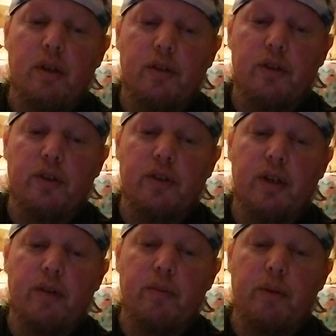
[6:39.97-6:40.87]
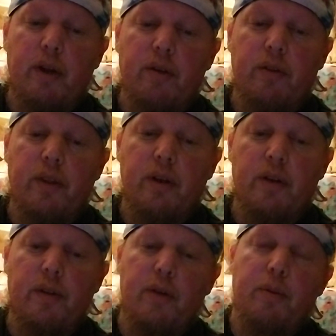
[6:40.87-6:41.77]
such as cognitive behavior
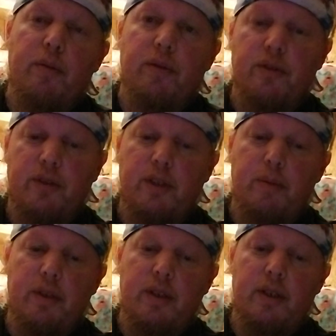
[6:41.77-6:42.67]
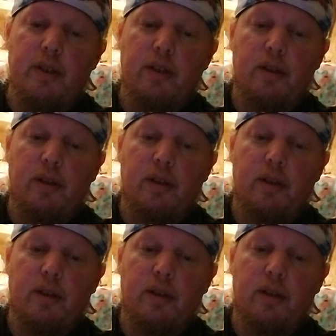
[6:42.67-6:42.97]
therapy, which is CBT,